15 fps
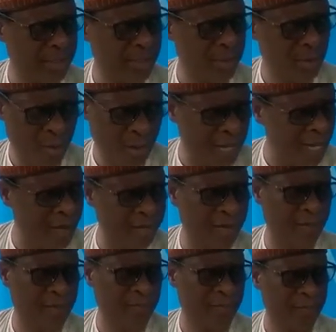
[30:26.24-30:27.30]
or whatever.
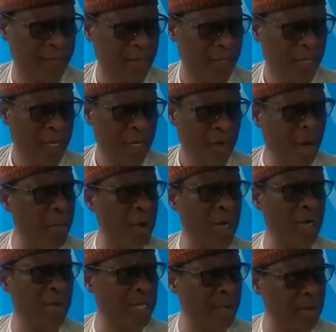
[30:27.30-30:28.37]
Nobody
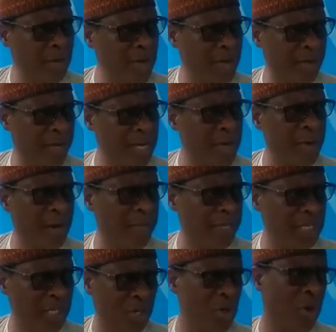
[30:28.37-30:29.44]
will say because you have killed one
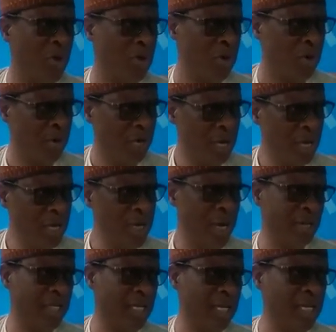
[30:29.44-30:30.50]
person, go. You
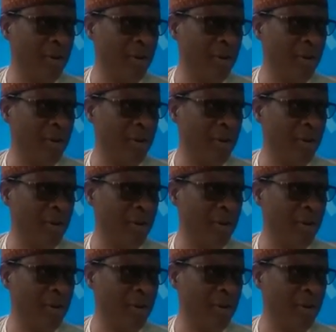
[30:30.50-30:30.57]
are stealing